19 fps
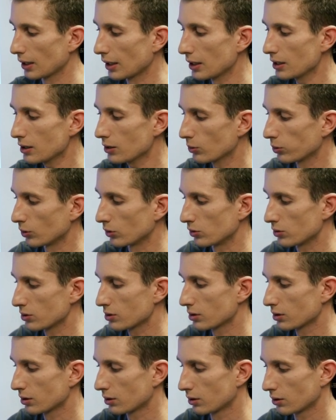
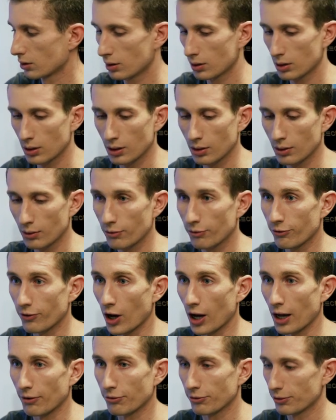equals
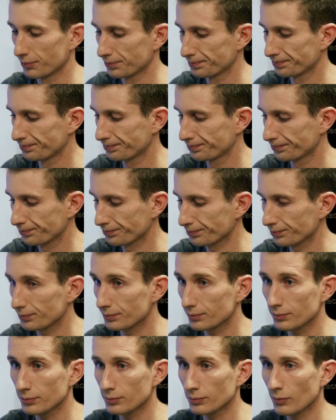5.
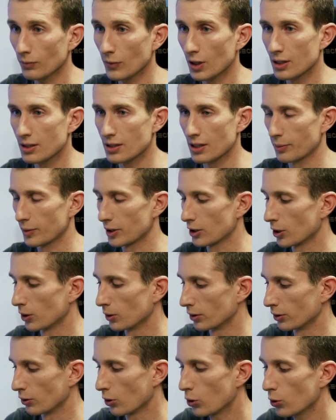
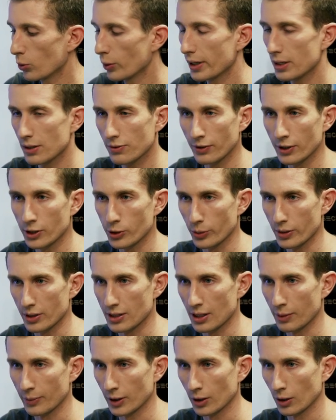Semicolon. Always finish with a
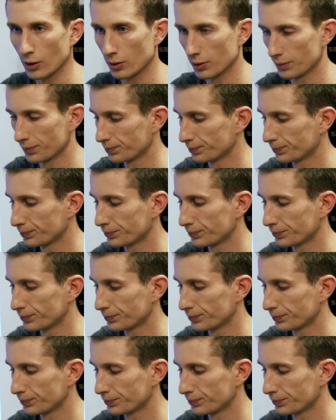semicolon.